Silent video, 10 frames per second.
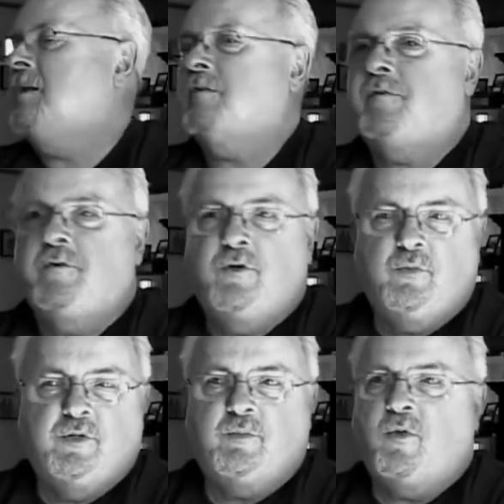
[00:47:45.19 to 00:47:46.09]
And the
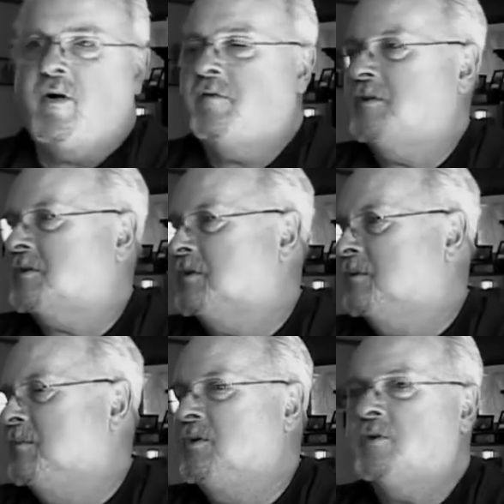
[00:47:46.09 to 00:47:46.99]
food was marvelous,
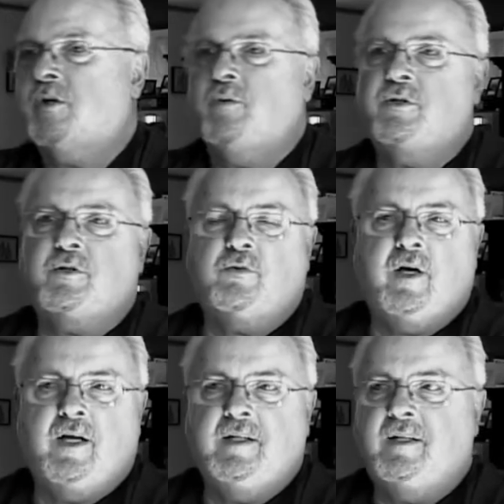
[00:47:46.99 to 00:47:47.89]
and the music was
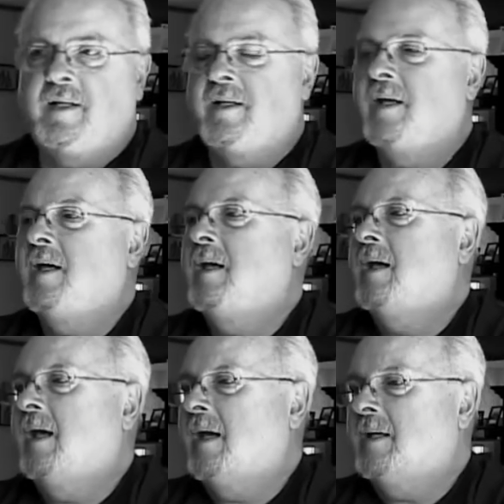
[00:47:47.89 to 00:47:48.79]
great, and
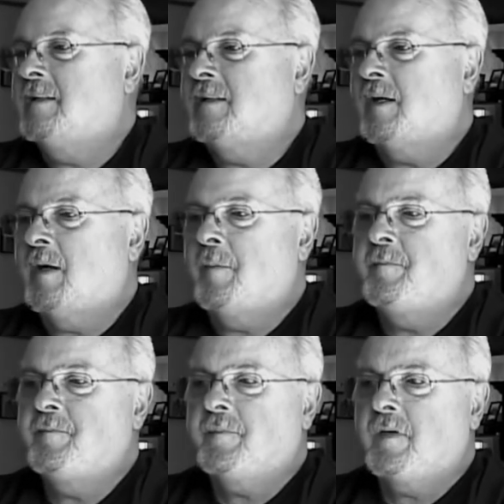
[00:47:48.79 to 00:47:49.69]
and
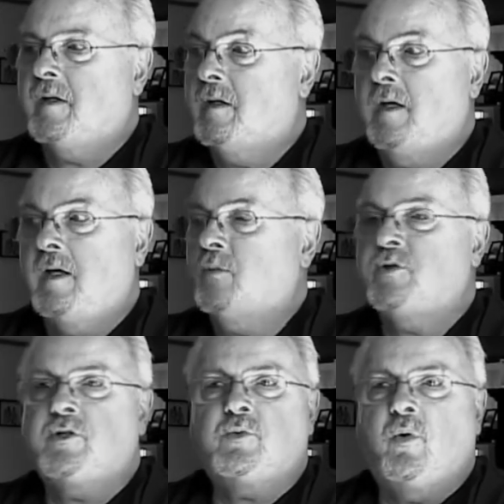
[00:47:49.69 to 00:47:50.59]
um, it
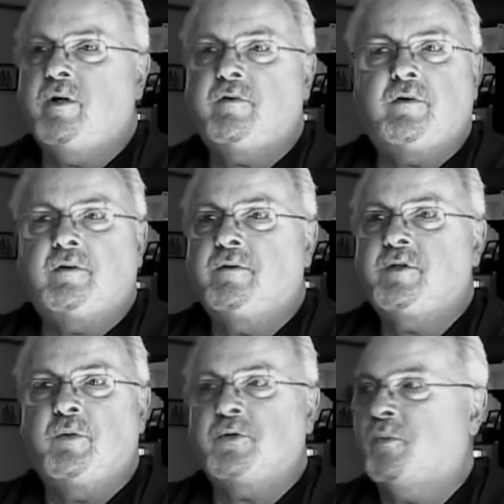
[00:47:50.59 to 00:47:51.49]
was just wonderful.
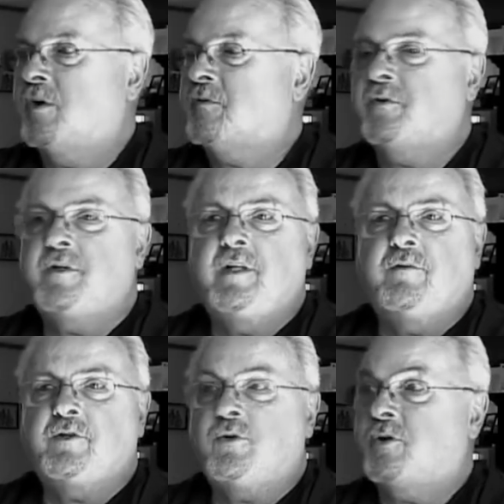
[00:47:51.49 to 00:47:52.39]
It was the most wonderful thing
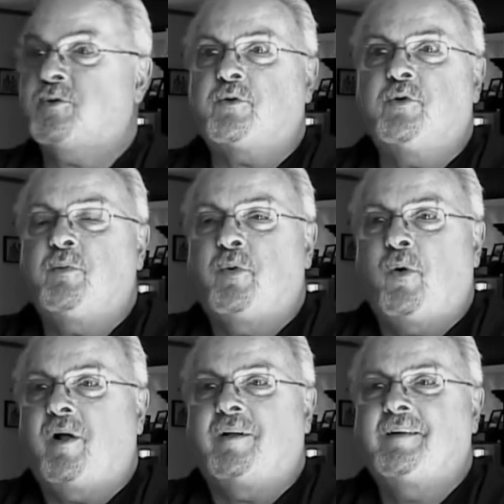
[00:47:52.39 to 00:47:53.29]
you ever saw because it was a real
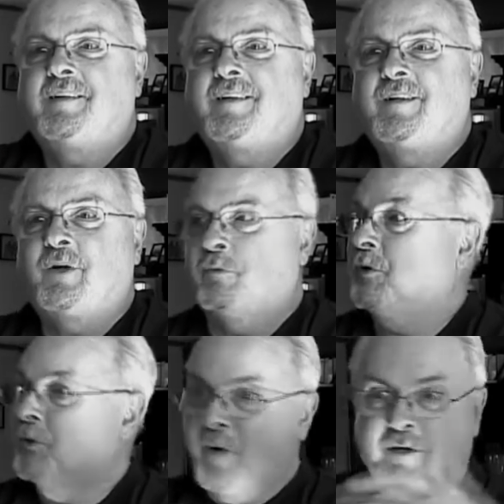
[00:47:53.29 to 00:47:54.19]
ball, mm. a
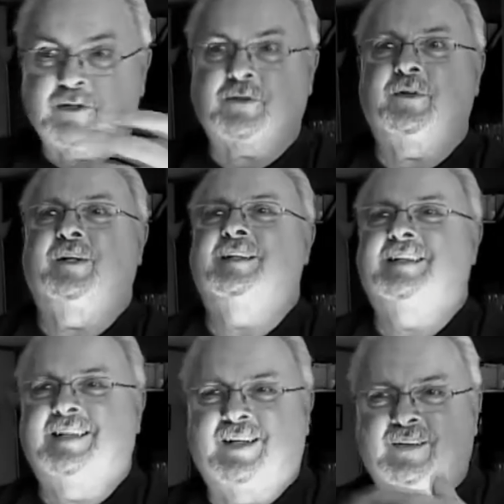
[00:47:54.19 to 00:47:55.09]
real orchestra,
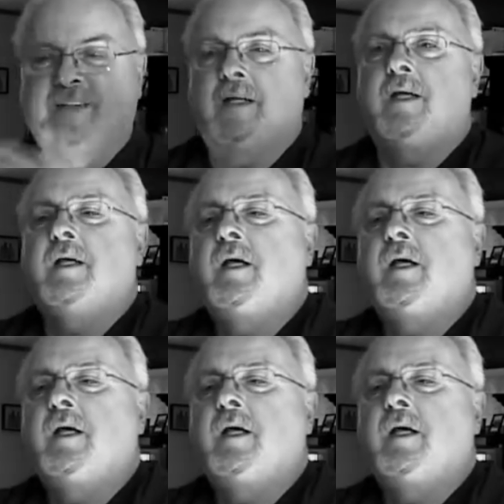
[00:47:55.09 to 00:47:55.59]
you know, and.